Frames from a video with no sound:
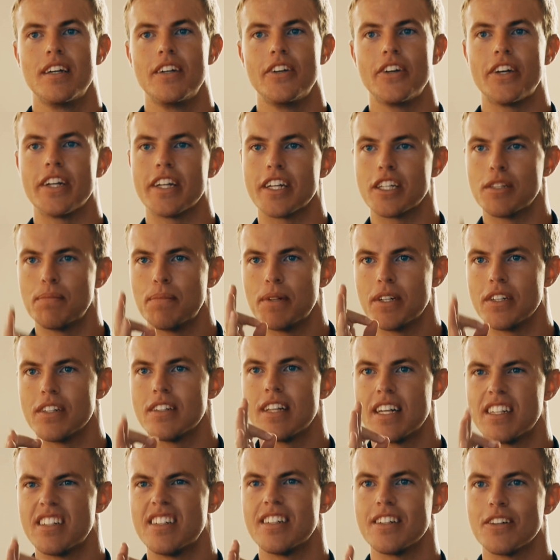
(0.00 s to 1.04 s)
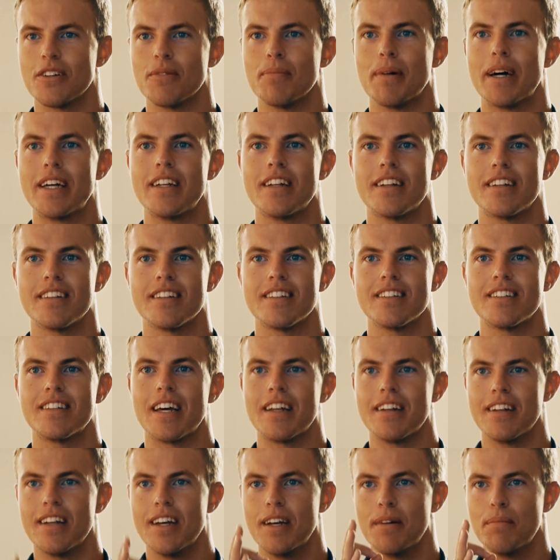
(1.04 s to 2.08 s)
You can experience that single-mindedness,
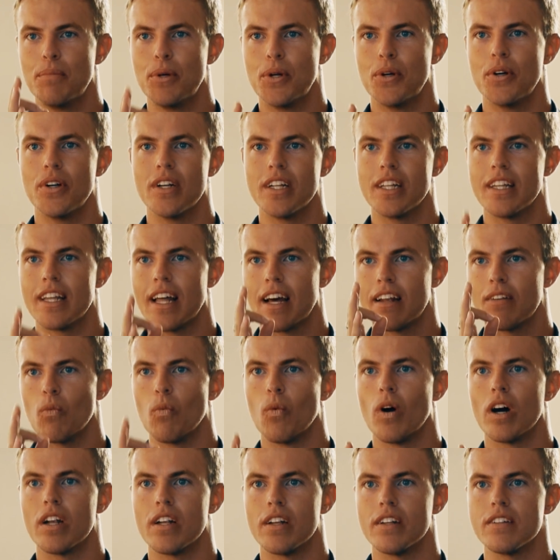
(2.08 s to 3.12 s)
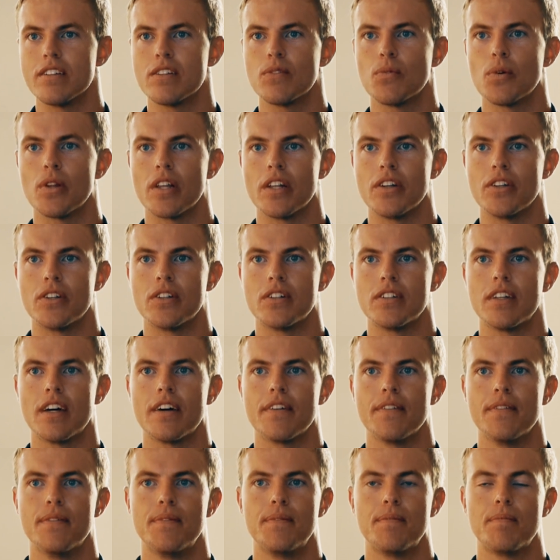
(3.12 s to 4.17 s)
that purity, that oneness within
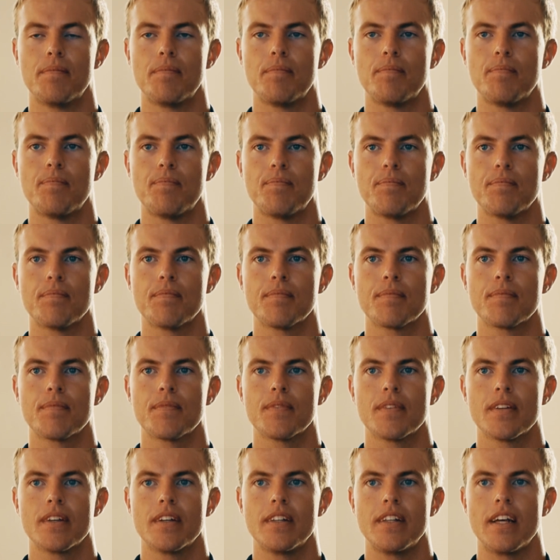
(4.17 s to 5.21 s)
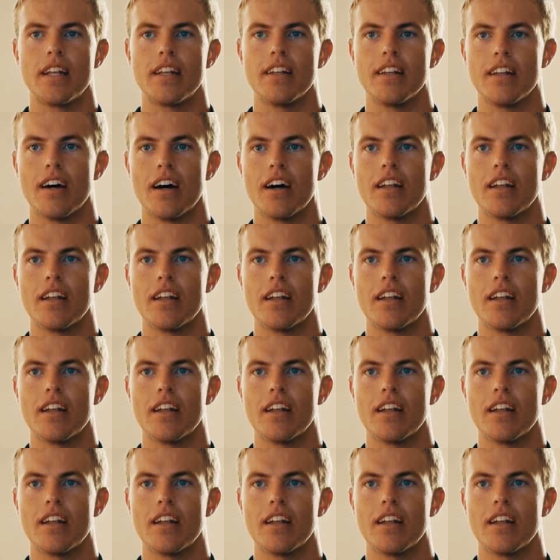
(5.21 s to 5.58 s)
yourself, that